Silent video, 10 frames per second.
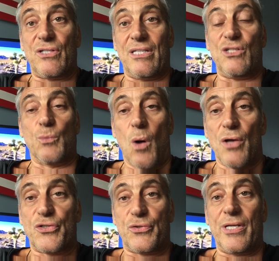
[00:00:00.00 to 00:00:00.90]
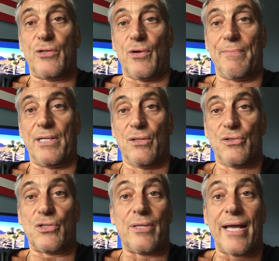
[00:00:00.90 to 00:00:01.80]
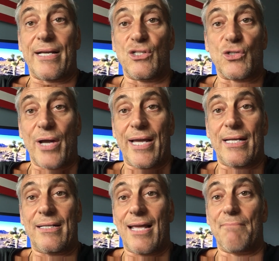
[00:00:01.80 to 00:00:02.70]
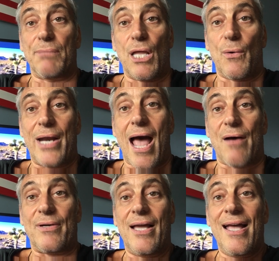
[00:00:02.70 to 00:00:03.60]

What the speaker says: to these Wall Street criminals so they could trade it and blow it out.